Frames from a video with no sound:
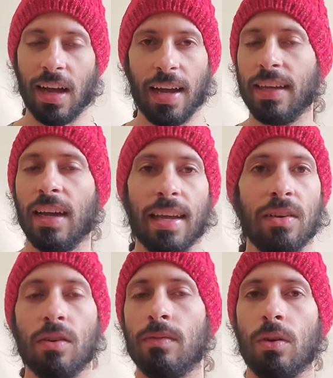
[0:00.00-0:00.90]
I
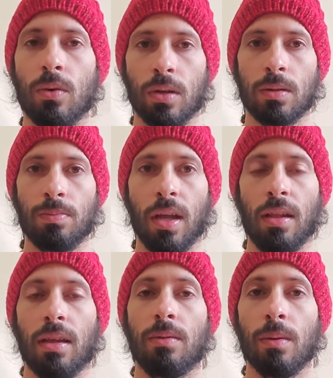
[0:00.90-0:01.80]
don't even know how to explain it.
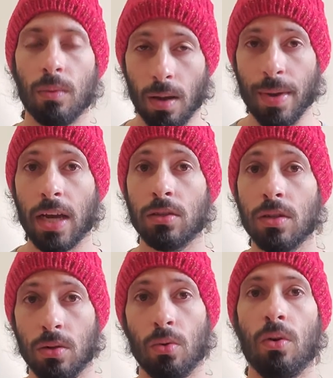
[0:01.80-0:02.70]
Like, I'm actually
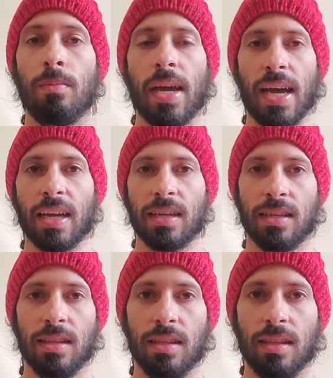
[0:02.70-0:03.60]
going back
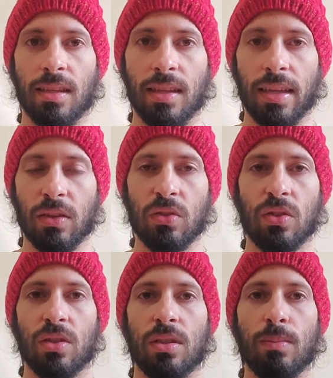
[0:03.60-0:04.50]
is
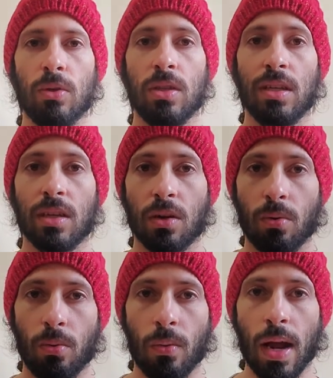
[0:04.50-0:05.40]
just the most
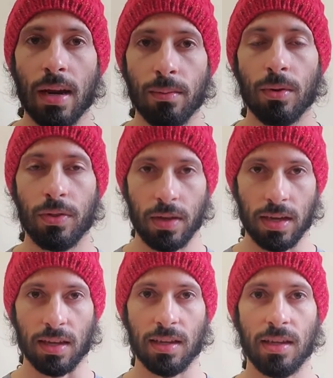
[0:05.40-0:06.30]
incredible
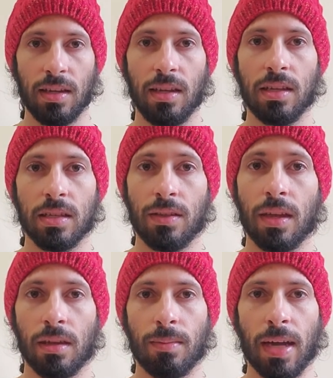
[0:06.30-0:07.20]
thing to
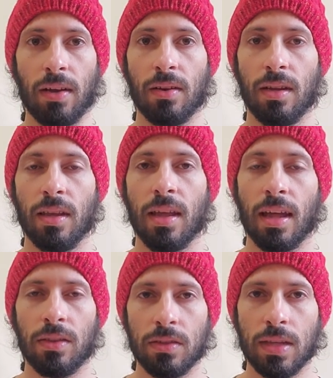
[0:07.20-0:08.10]
think about.
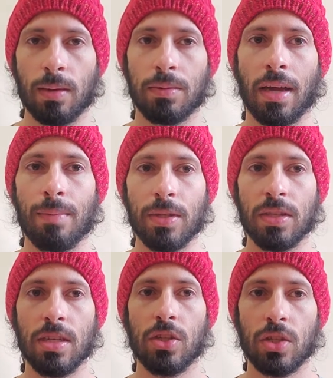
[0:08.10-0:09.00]
And at the same time,
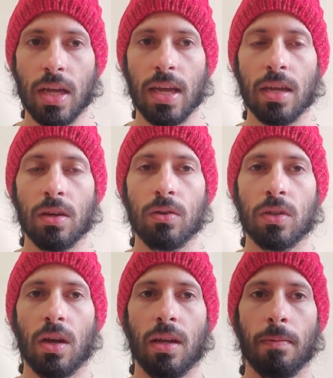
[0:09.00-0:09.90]
as each day goes
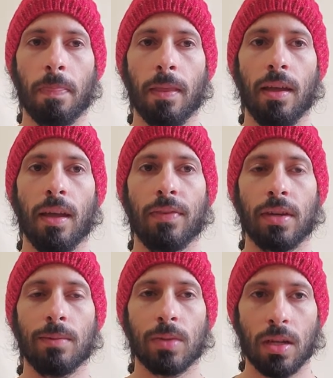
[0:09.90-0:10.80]
on, as it
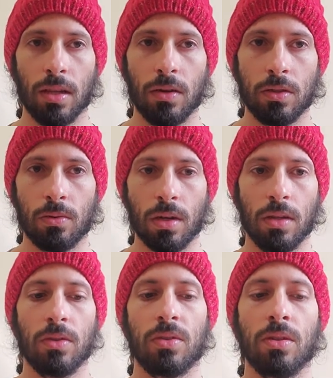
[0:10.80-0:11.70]
comes closer and
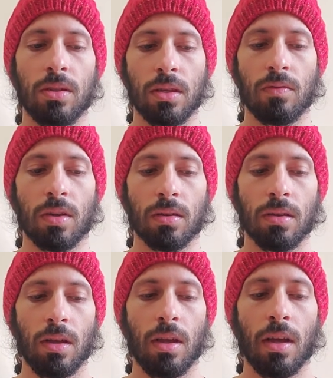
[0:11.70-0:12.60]
closer to leaving,
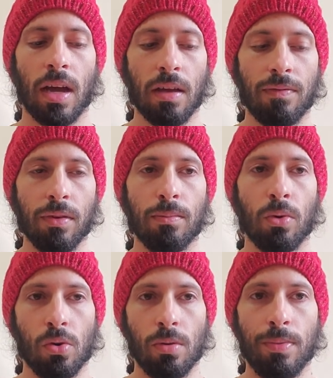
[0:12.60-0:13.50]
I feel
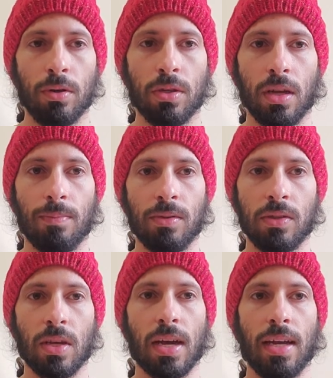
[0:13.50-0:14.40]
more building up
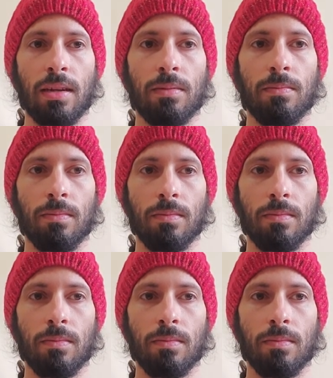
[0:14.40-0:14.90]
inside.